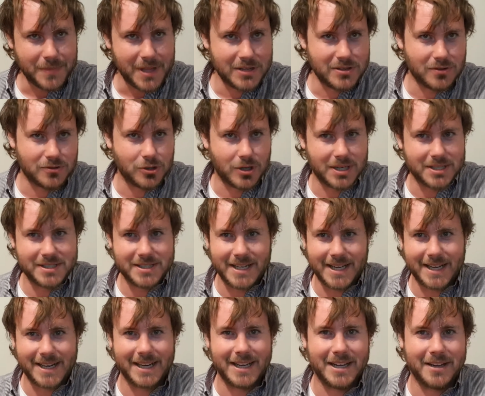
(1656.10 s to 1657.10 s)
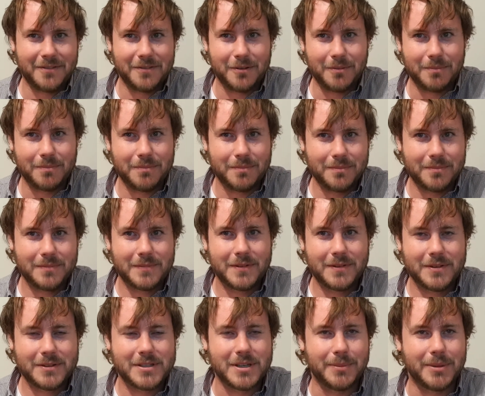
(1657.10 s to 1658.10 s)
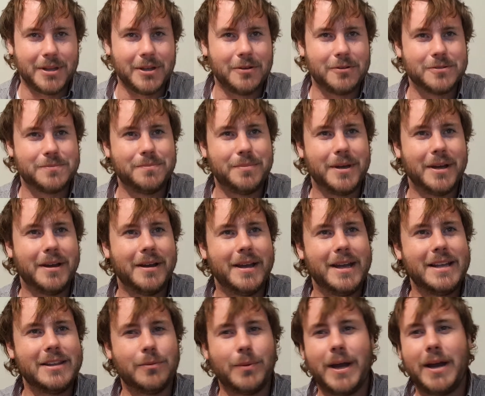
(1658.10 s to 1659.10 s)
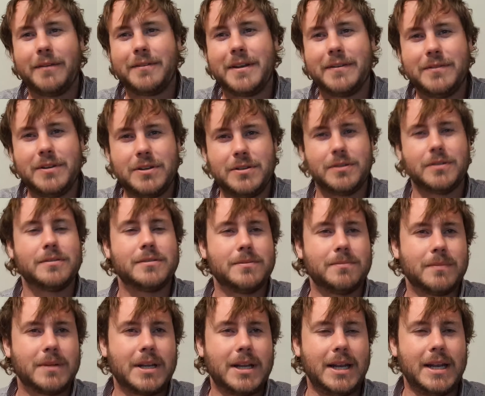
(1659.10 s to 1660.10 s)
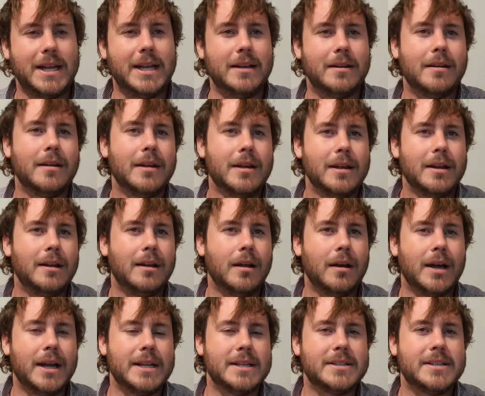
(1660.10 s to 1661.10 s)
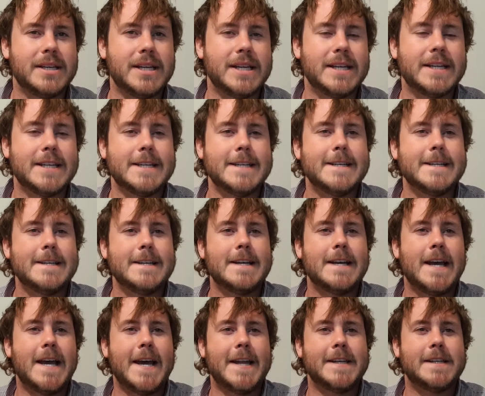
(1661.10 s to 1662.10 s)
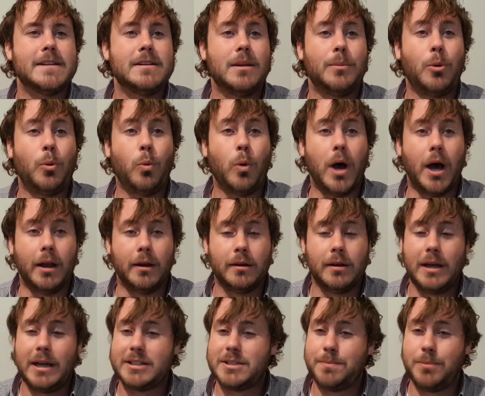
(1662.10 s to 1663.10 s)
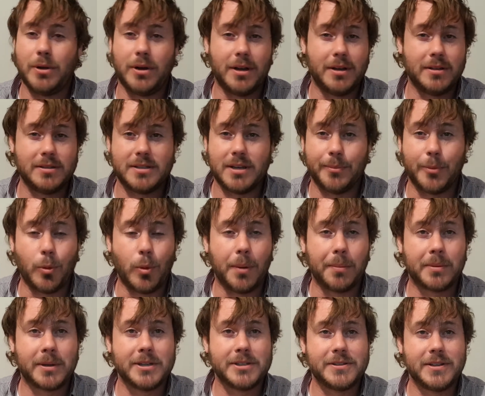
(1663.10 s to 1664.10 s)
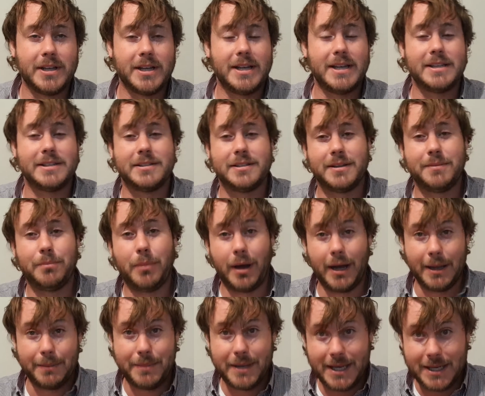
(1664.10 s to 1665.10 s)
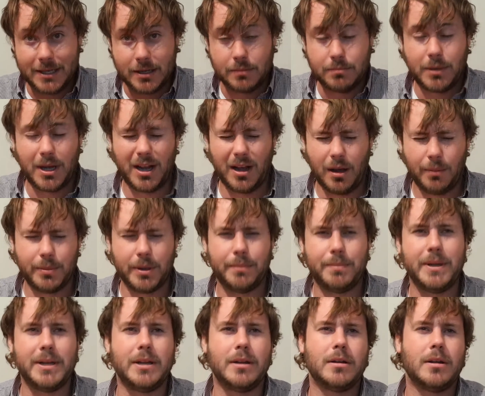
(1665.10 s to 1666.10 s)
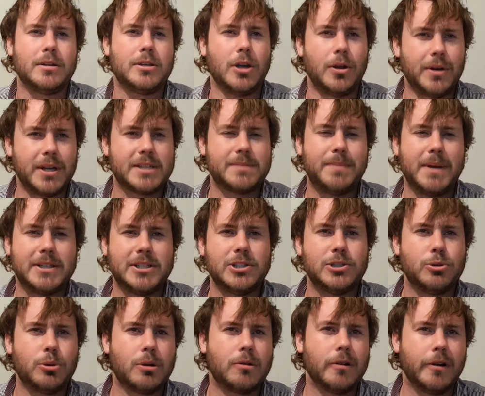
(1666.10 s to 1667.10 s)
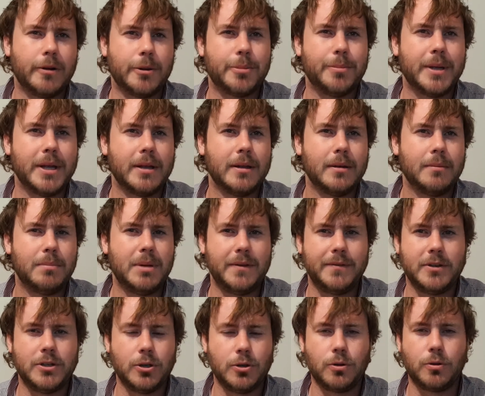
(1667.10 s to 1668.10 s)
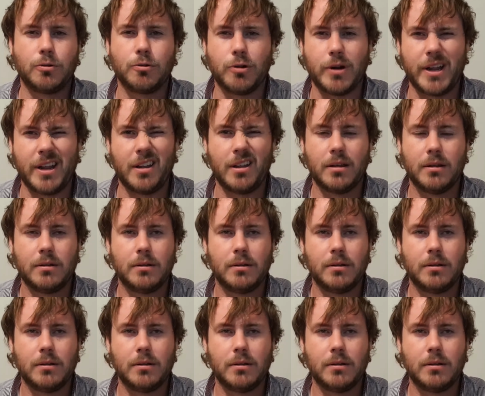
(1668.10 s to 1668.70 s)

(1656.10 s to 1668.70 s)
So try to steer clear from some of those. But either way, I've given you some clean lines here. And number 1, I had to put it as number 1 because it is, in my opinion, my humble opinion. I don't expect you to agree with me. But if you do, great.